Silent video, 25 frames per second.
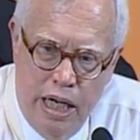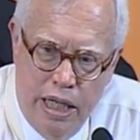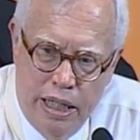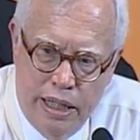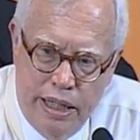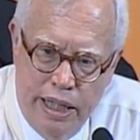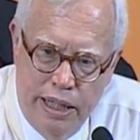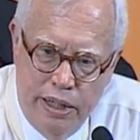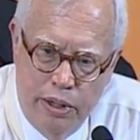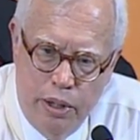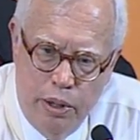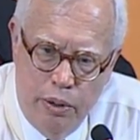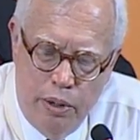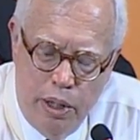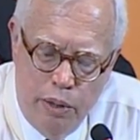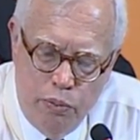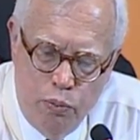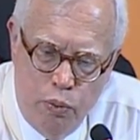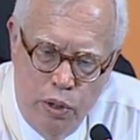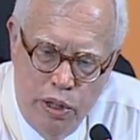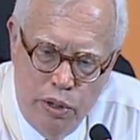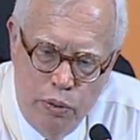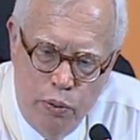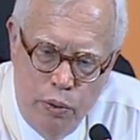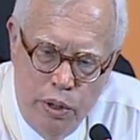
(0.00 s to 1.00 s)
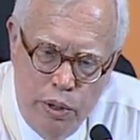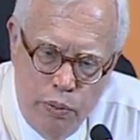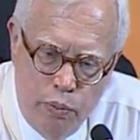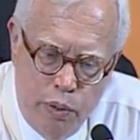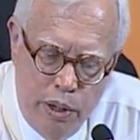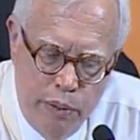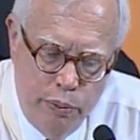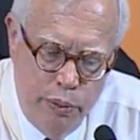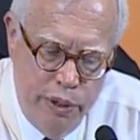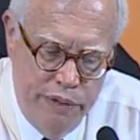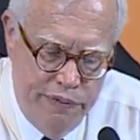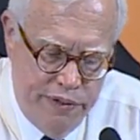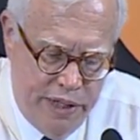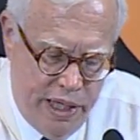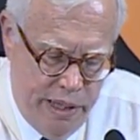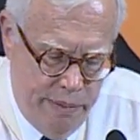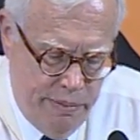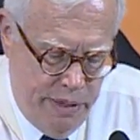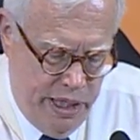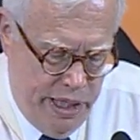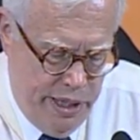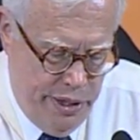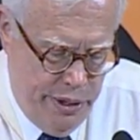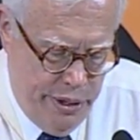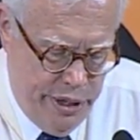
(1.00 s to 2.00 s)
that, that what, what we've come
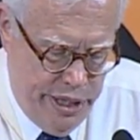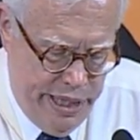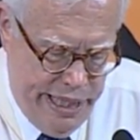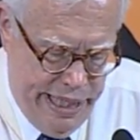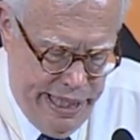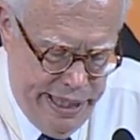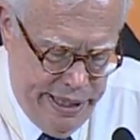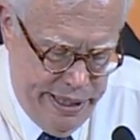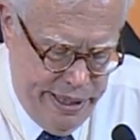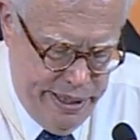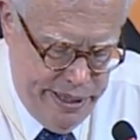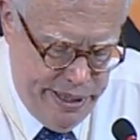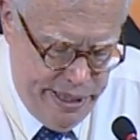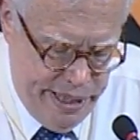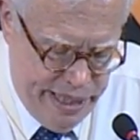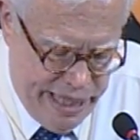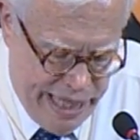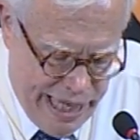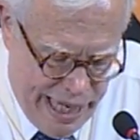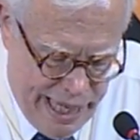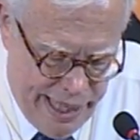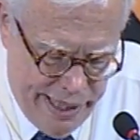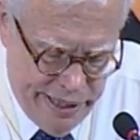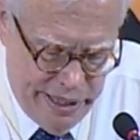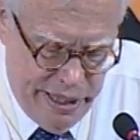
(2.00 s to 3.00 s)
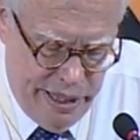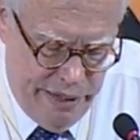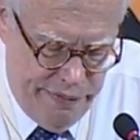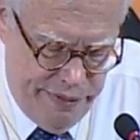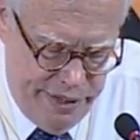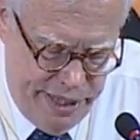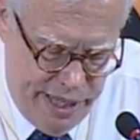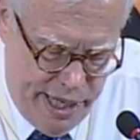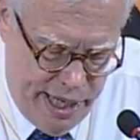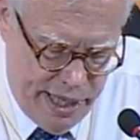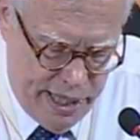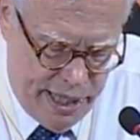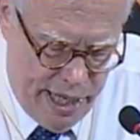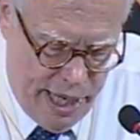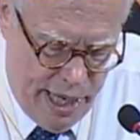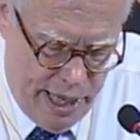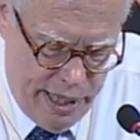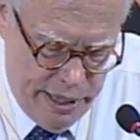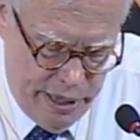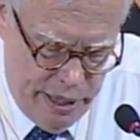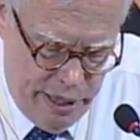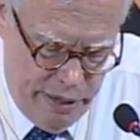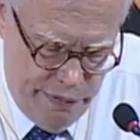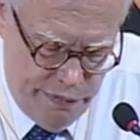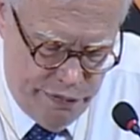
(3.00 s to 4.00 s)
to understand is that cognitive and non
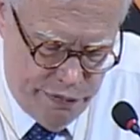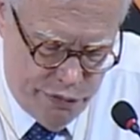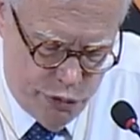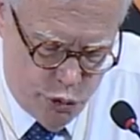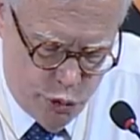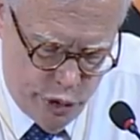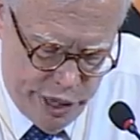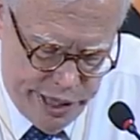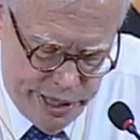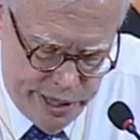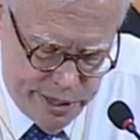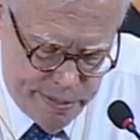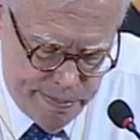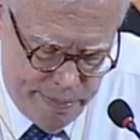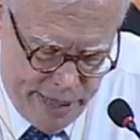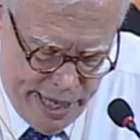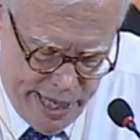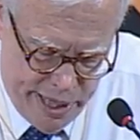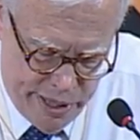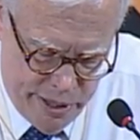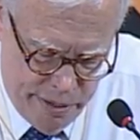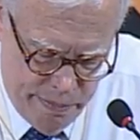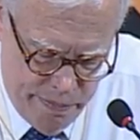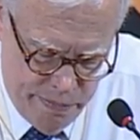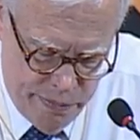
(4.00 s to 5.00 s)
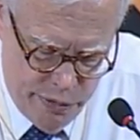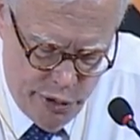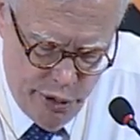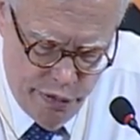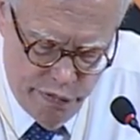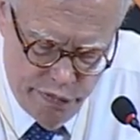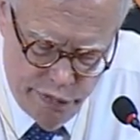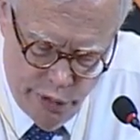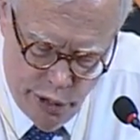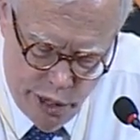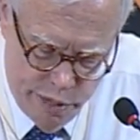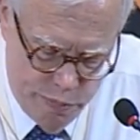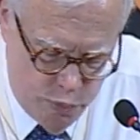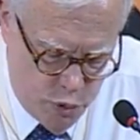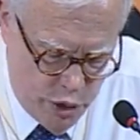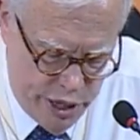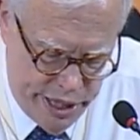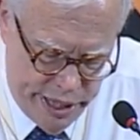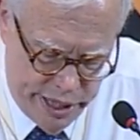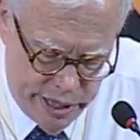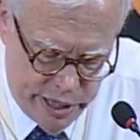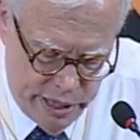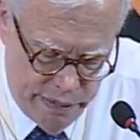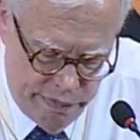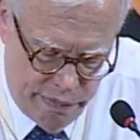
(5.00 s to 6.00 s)
cognitive traits matter. They're very
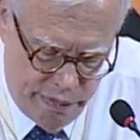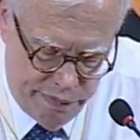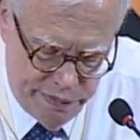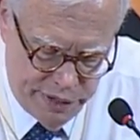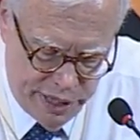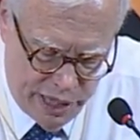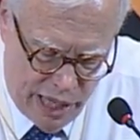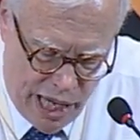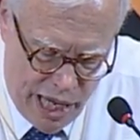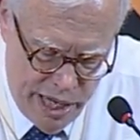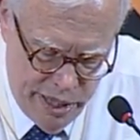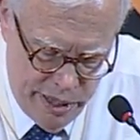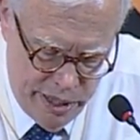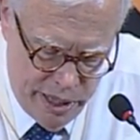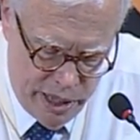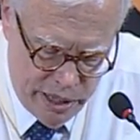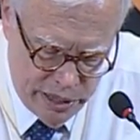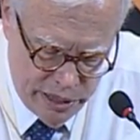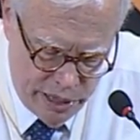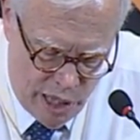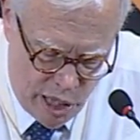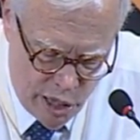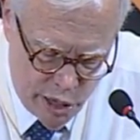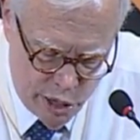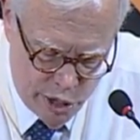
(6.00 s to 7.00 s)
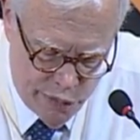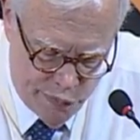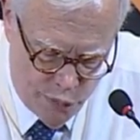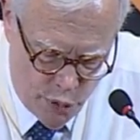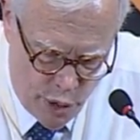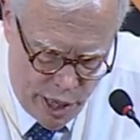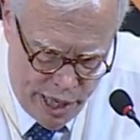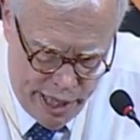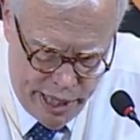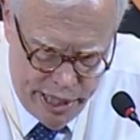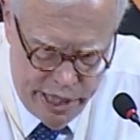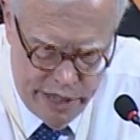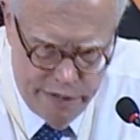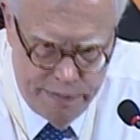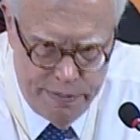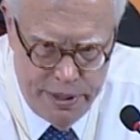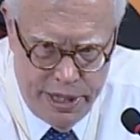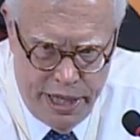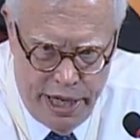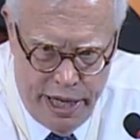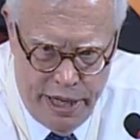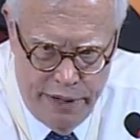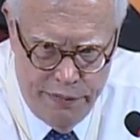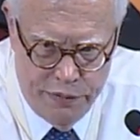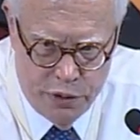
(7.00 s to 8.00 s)
predictive of a, lar- a large variety of
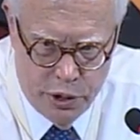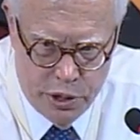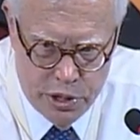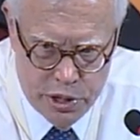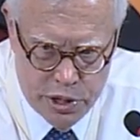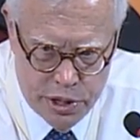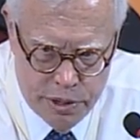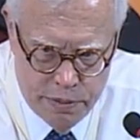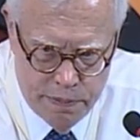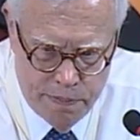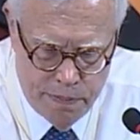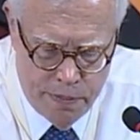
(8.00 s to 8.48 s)
behaviors.